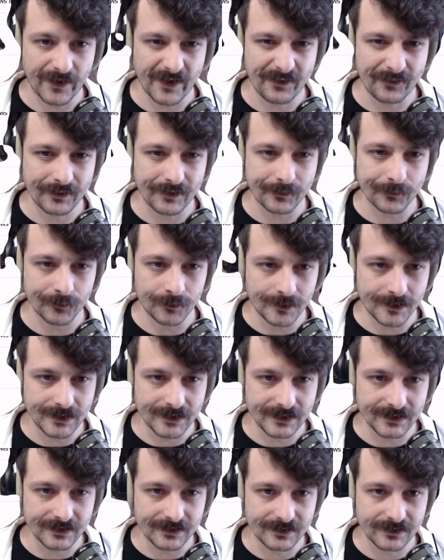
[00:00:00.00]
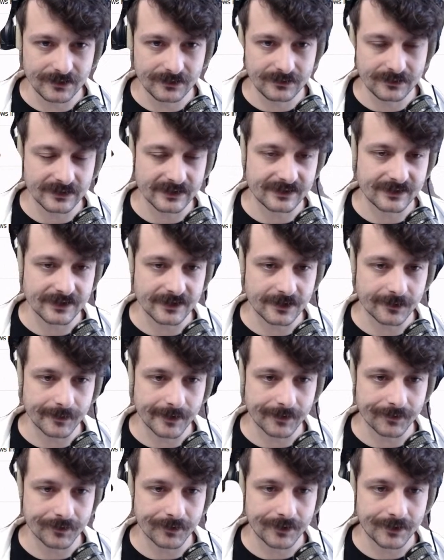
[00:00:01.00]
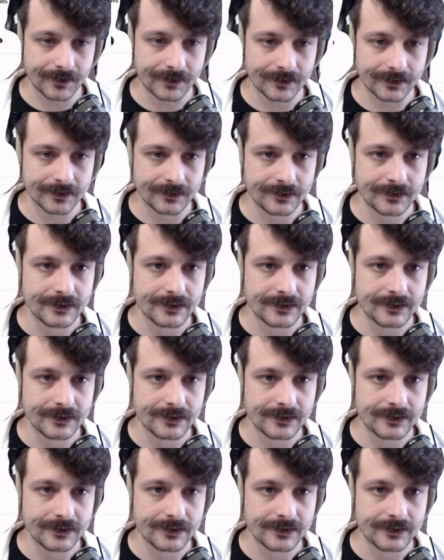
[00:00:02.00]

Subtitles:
I don't really want to unless they come out wrong.